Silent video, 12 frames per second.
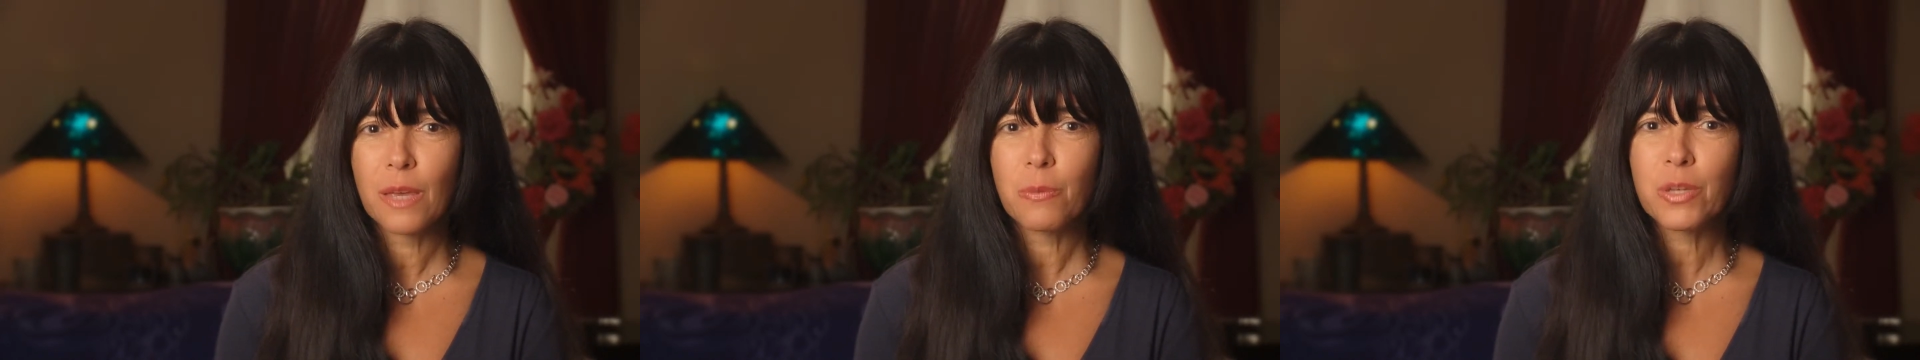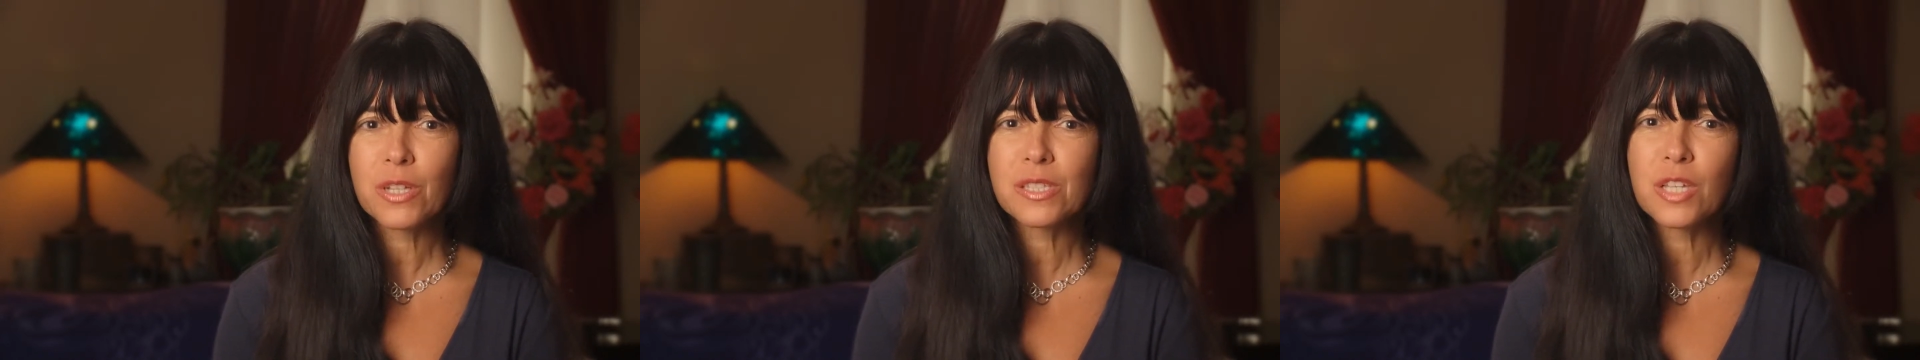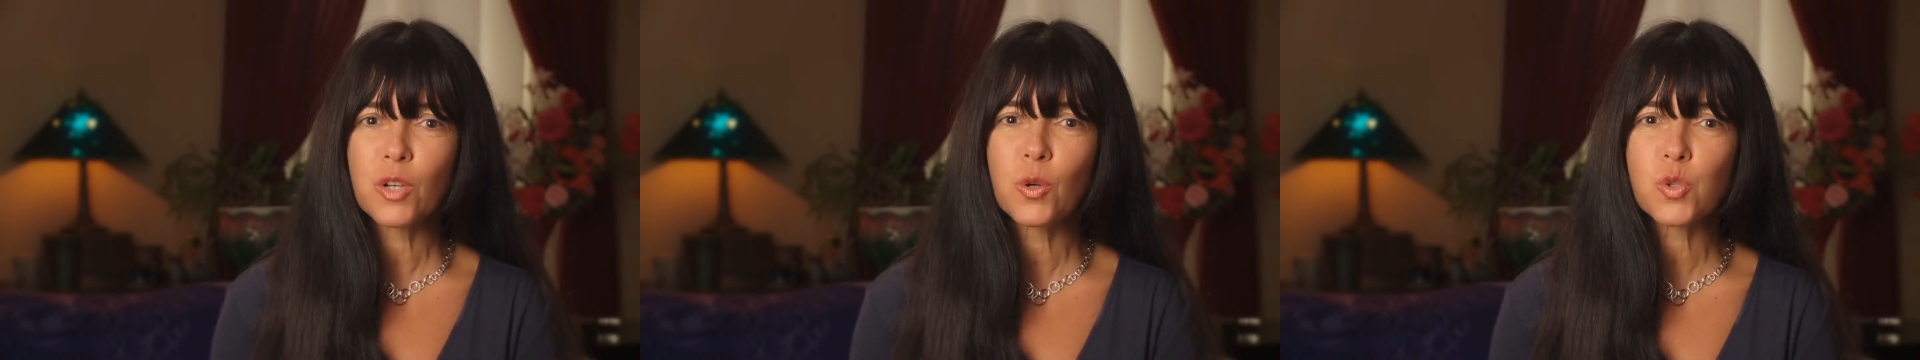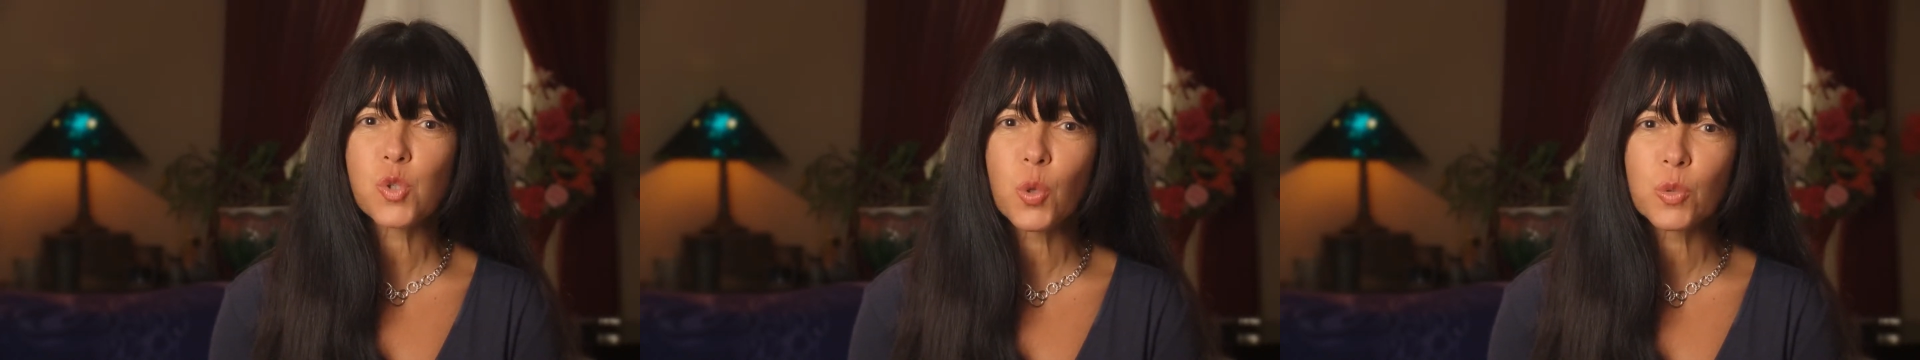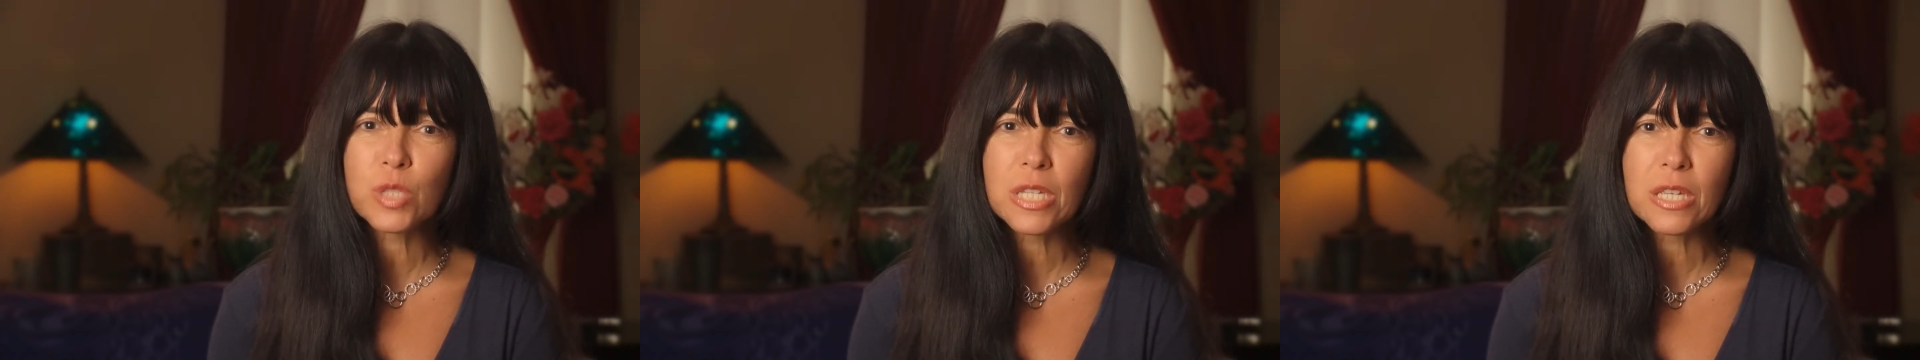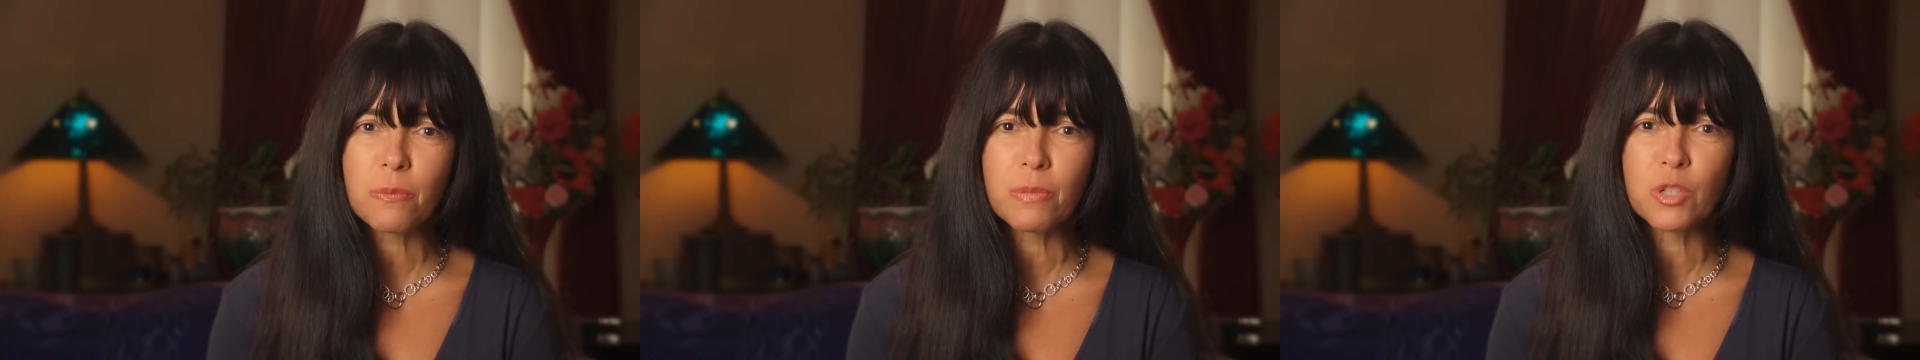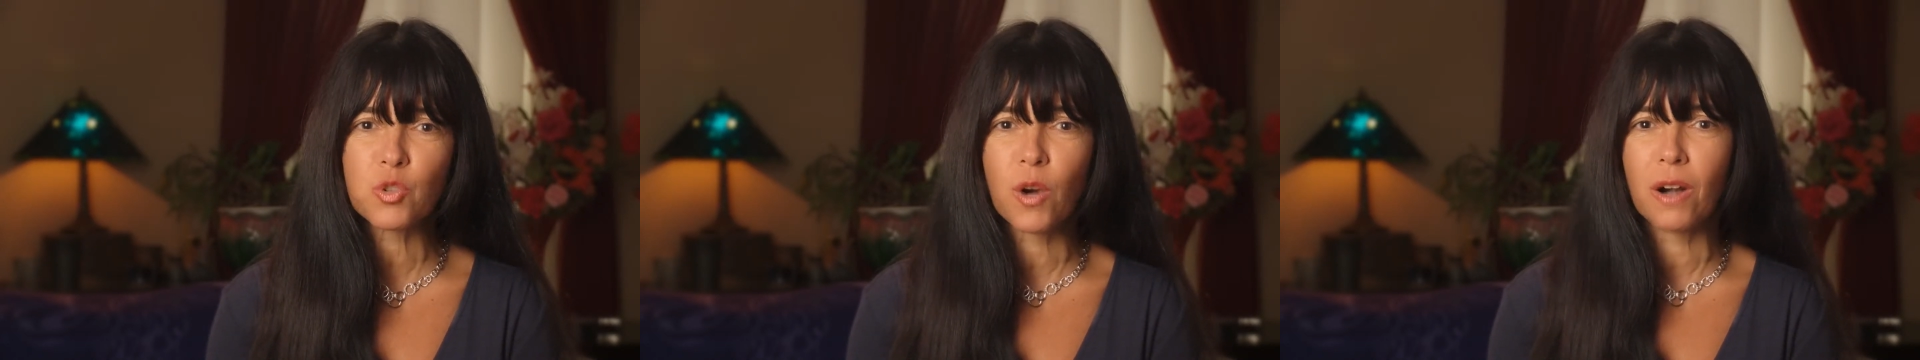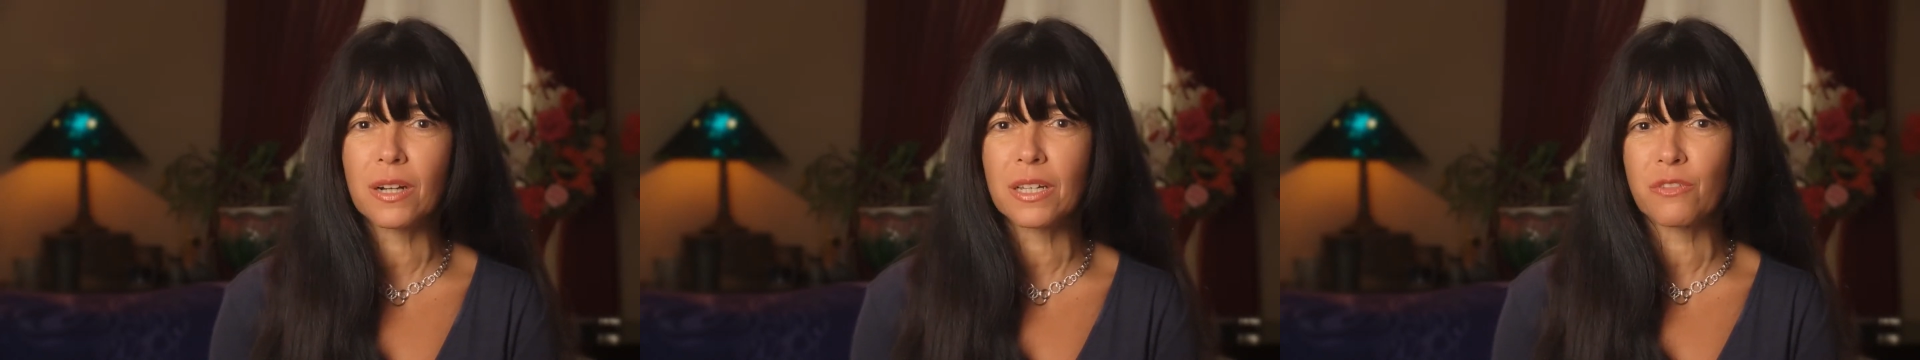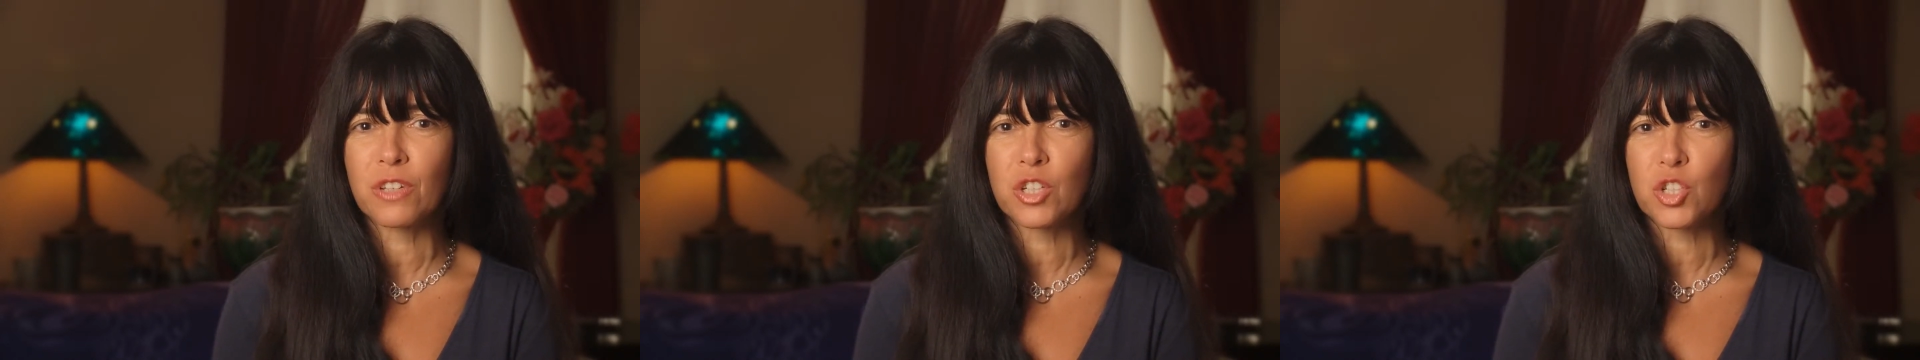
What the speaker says: because they go so deep into our living